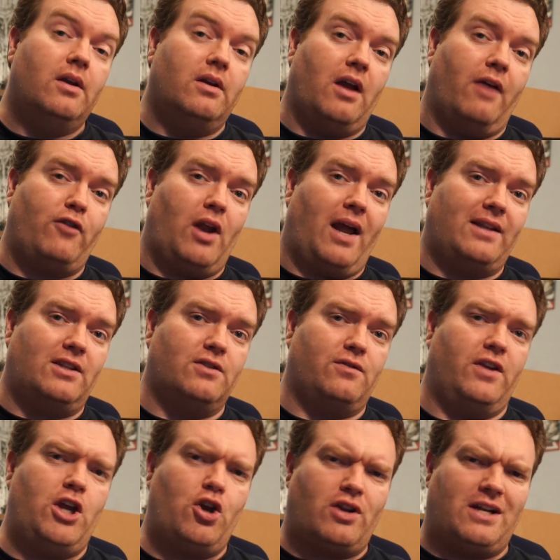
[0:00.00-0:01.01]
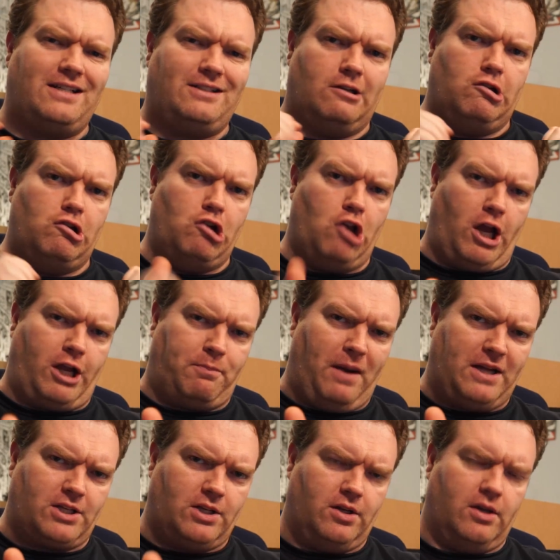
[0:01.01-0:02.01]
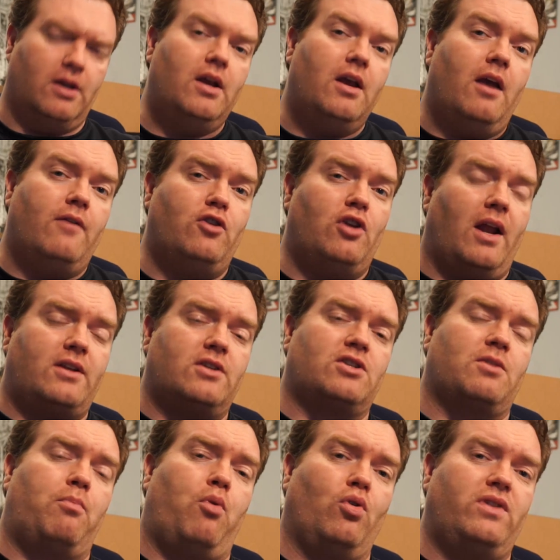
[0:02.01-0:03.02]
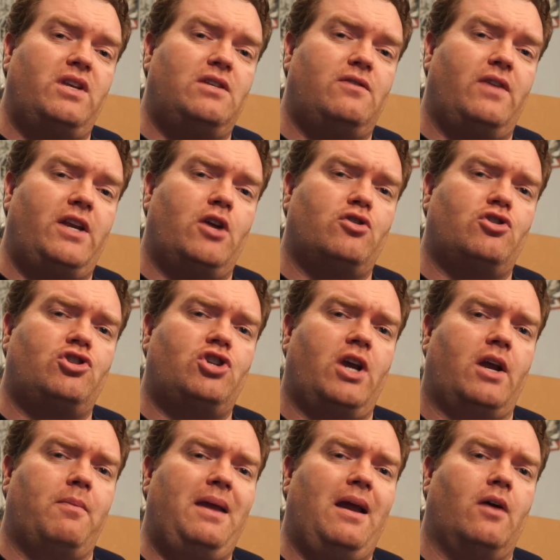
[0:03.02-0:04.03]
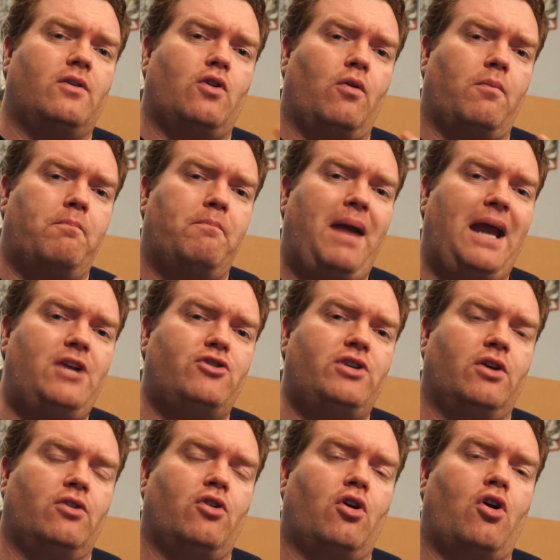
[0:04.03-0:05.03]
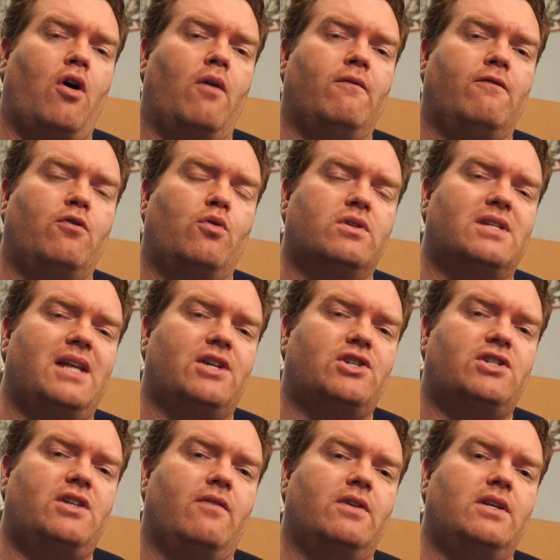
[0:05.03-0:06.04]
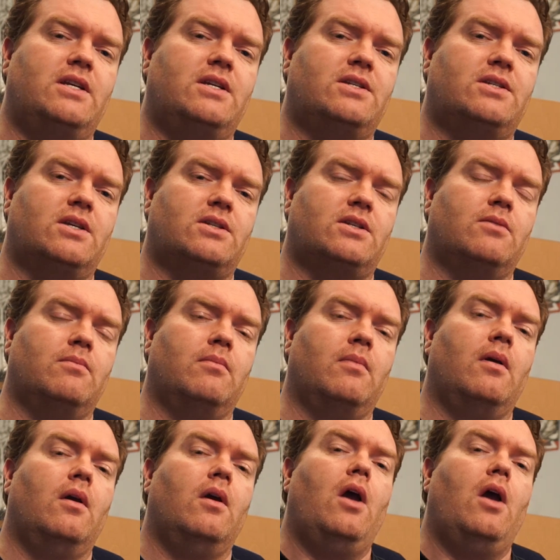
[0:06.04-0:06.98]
Now, if you like this video, click the like button. If you'd like to support these videos, check me out on patreon.com/7DSystem.